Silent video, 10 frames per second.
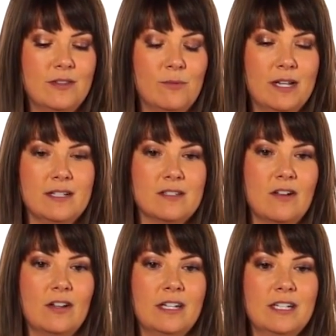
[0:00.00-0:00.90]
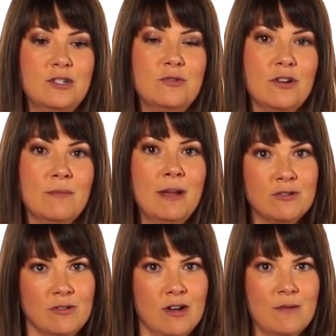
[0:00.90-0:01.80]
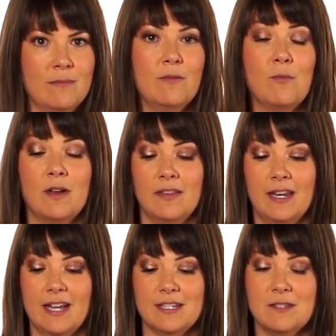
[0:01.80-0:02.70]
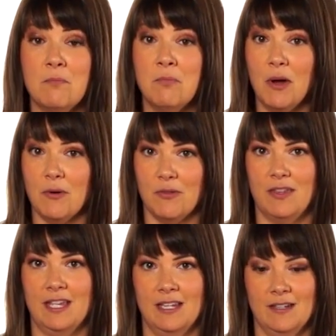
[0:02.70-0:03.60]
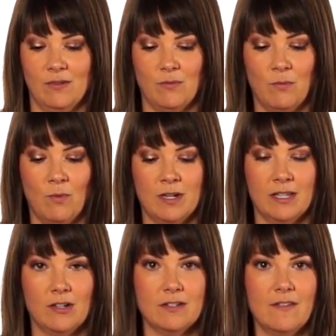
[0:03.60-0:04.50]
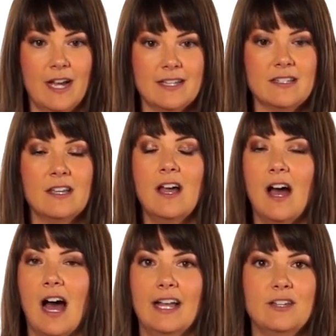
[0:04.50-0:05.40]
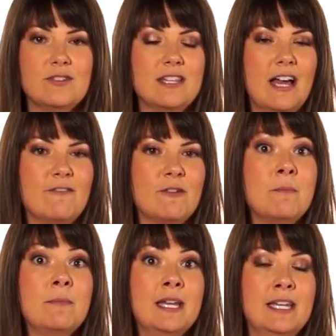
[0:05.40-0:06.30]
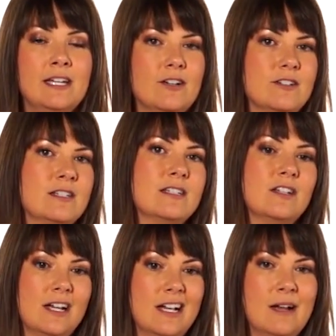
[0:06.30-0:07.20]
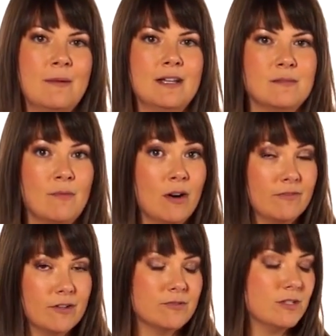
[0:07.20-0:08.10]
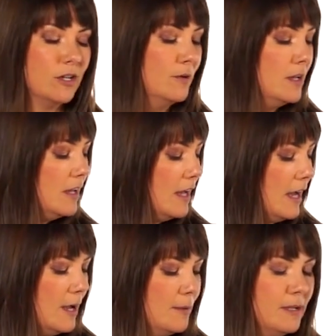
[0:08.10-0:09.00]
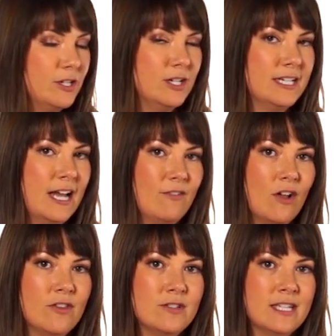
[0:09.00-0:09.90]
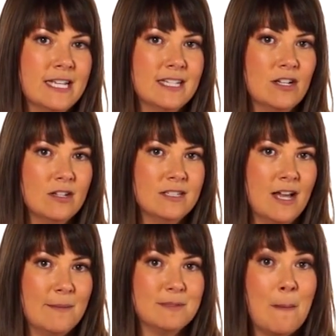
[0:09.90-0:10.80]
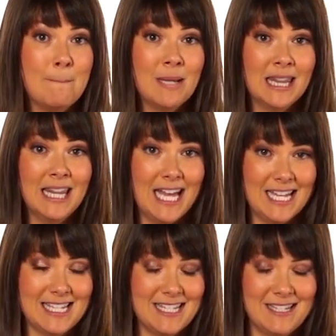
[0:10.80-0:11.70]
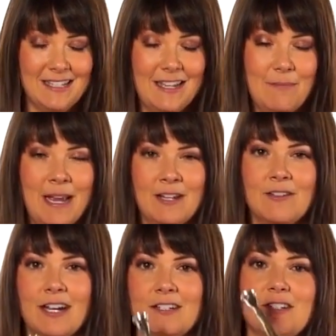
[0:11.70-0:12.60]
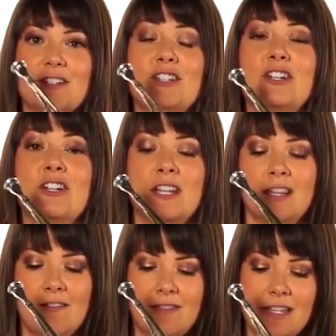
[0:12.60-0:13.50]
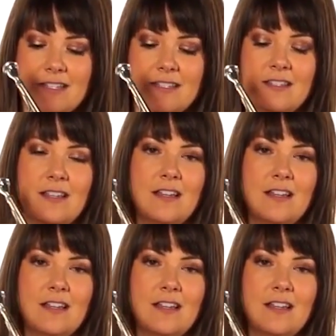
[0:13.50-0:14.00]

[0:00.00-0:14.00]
what is called a tuner metronome, one that has both in one little device. I used that for many years until I got my smartphone. So you need to have all those things at all times, plus, and band directors, you're going to love this,